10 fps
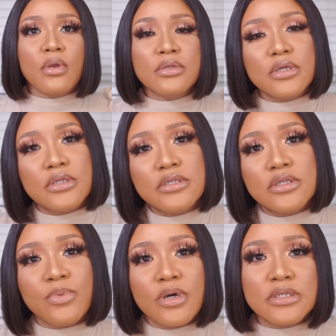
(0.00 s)
So this is
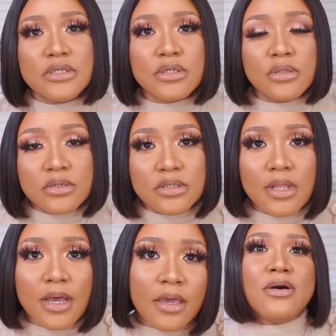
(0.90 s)
what this looks
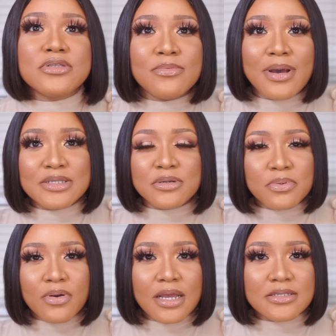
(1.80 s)
like. To my
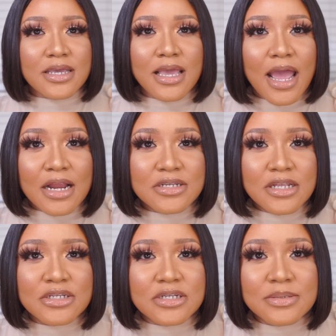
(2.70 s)
surprise, it actually
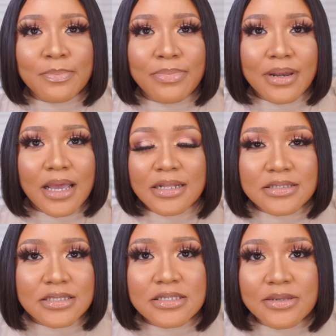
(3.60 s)
just blends
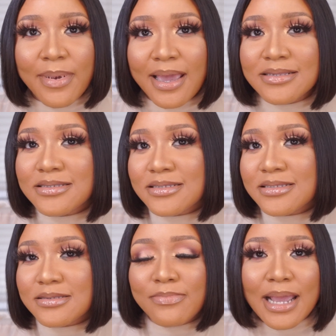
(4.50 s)
into my
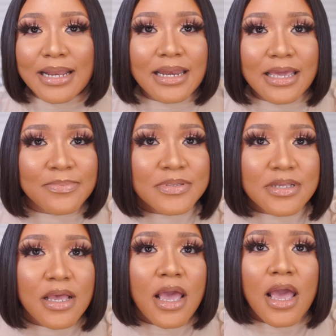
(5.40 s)
lips
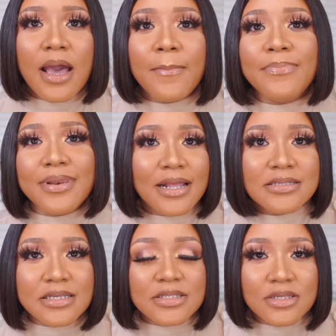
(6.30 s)
and blends
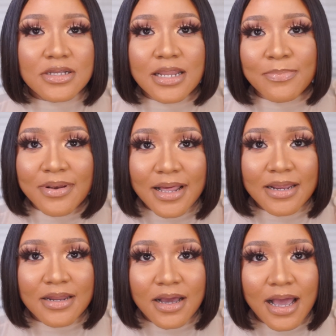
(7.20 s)
into the lip
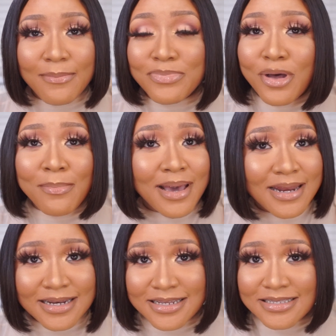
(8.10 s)
liner. I'm not mad
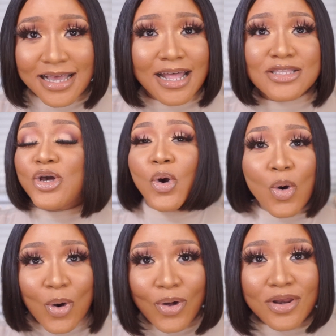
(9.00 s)
at this at
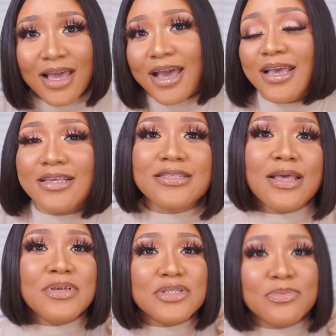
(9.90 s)
all, guys. Let
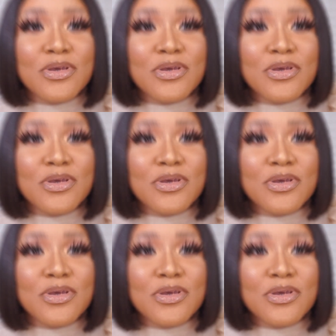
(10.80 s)
me zoom you